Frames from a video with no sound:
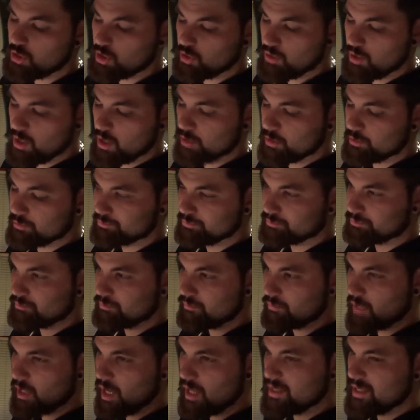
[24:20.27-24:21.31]
around,
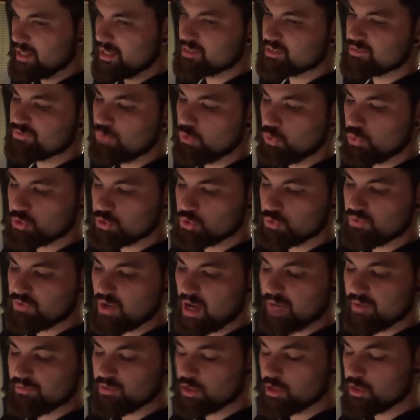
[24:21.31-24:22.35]
I think it's 4 to
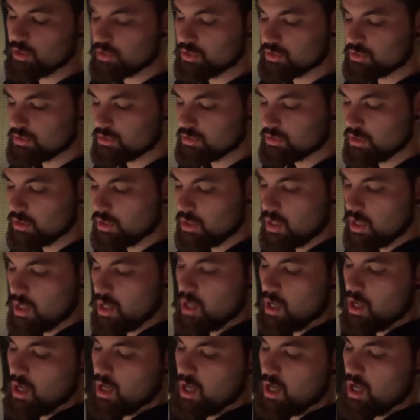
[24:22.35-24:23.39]
5 years.
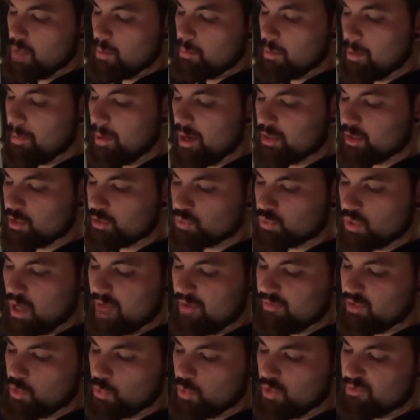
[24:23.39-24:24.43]
Ball pythons will
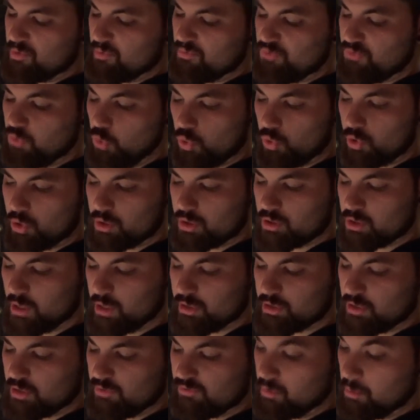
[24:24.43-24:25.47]
have anywhere from a 4
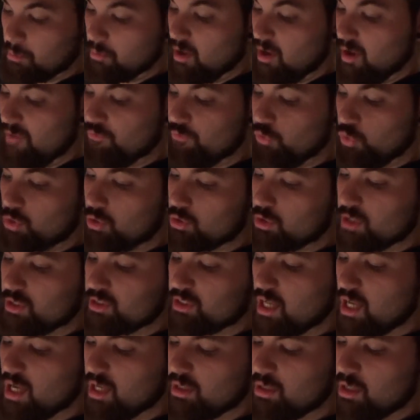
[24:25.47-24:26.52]
clutch
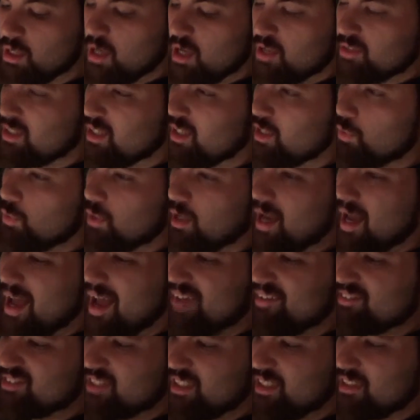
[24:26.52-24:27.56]
egg to anywhere
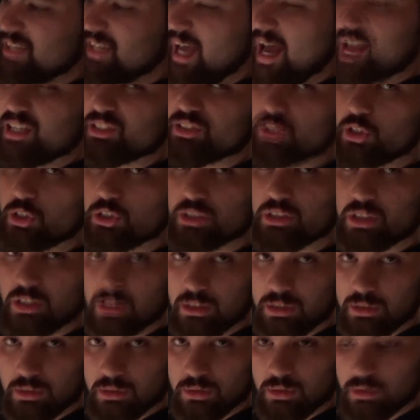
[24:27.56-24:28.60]
I've seen as high as
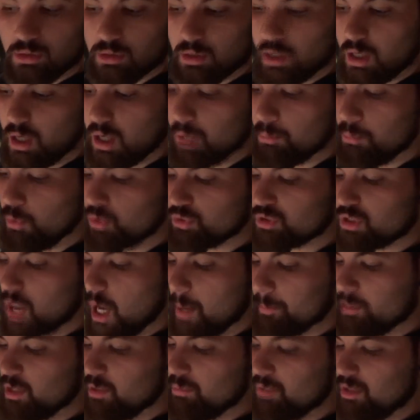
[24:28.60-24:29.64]
13. Most
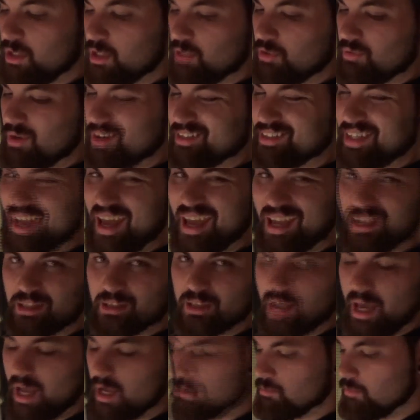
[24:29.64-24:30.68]
commonly being around the
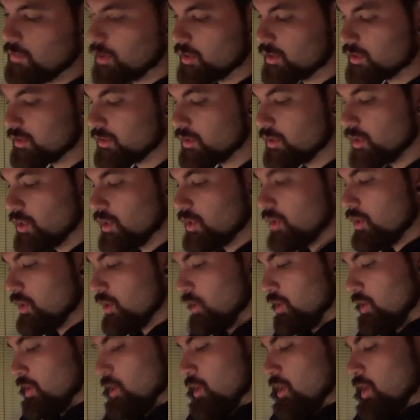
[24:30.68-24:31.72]
8 mark.
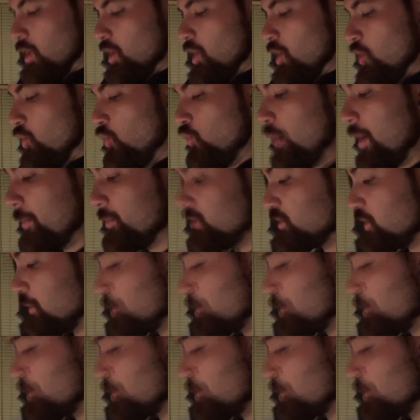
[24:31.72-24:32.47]
Rebel is a